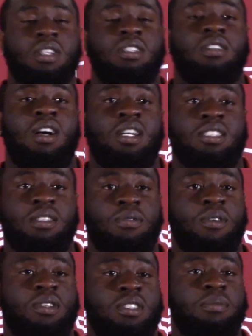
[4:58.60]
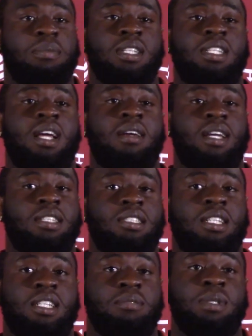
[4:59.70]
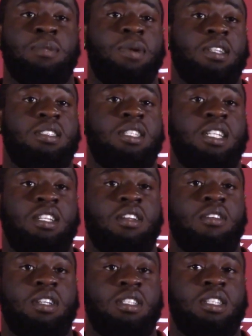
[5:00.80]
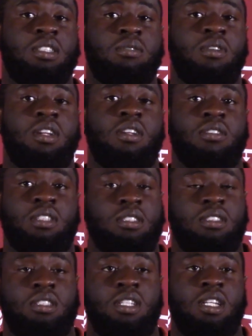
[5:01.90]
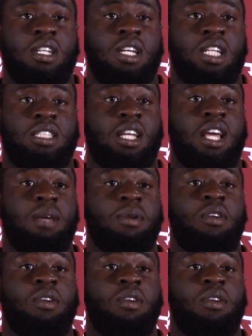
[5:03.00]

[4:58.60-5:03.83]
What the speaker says: You always look forward to big time games like this. Me personally, you know, it's one of those, it's a game of